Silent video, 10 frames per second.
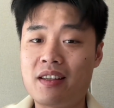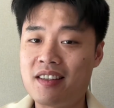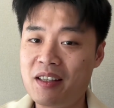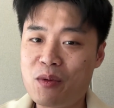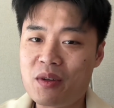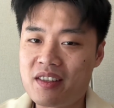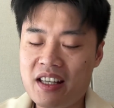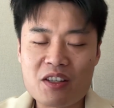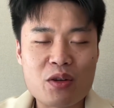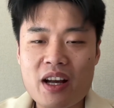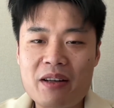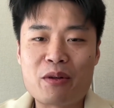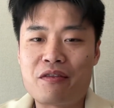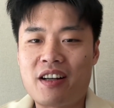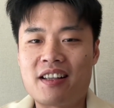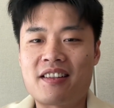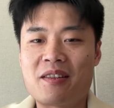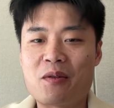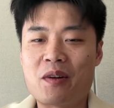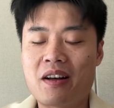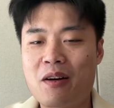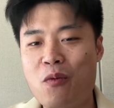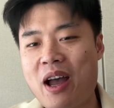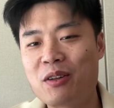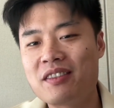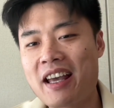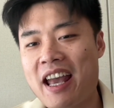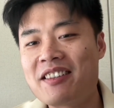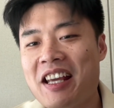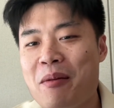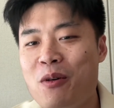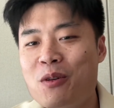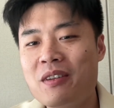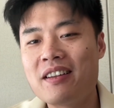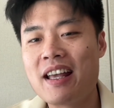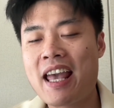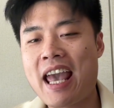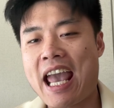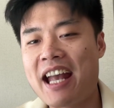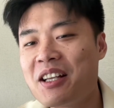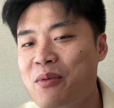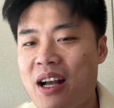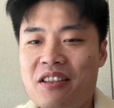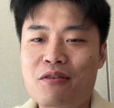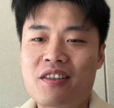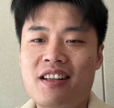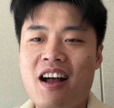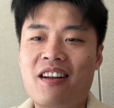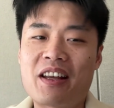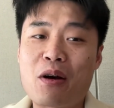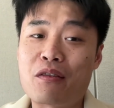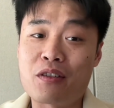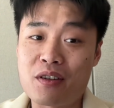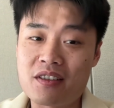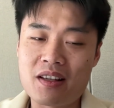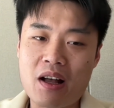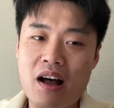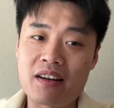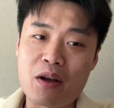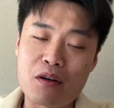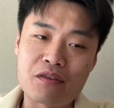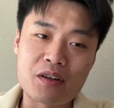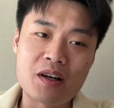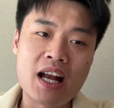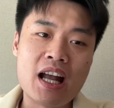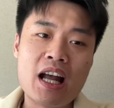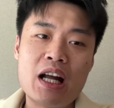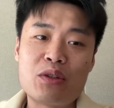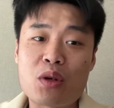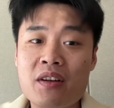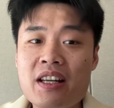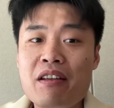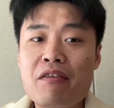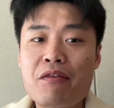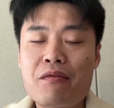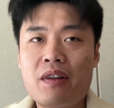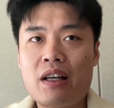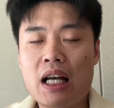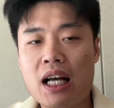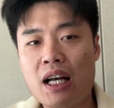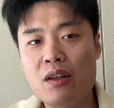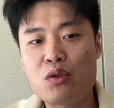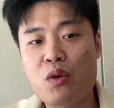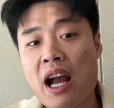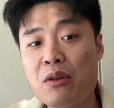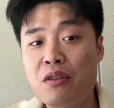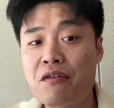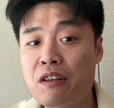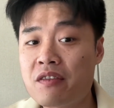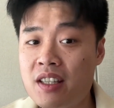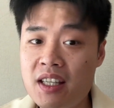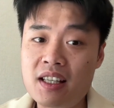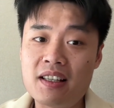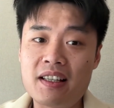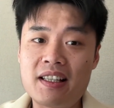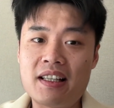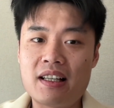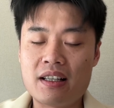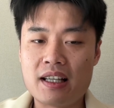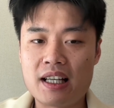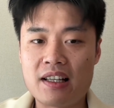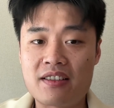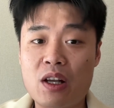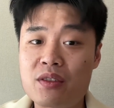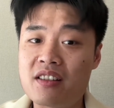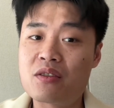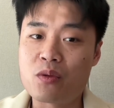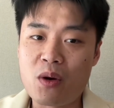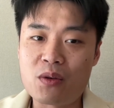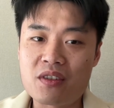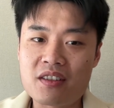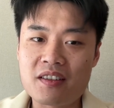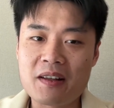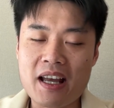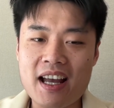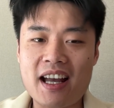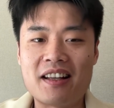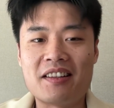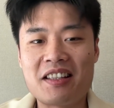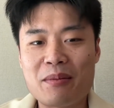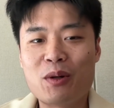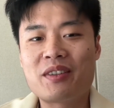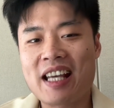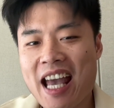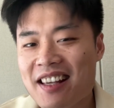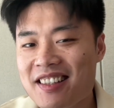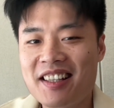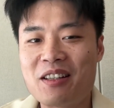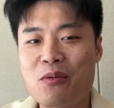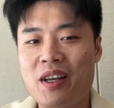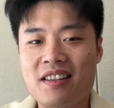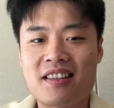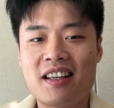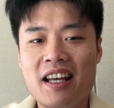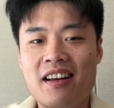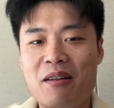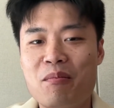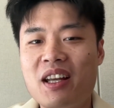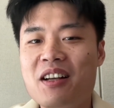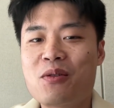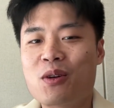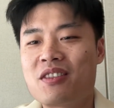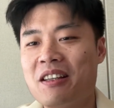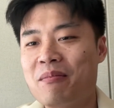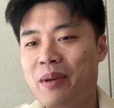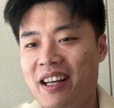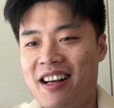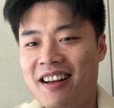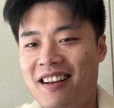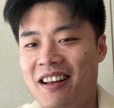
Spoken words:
Teable is incredible fast, while Airtable Enterprise version only offer 20 250 thousands rows, and Teable tested with a million rows in beta.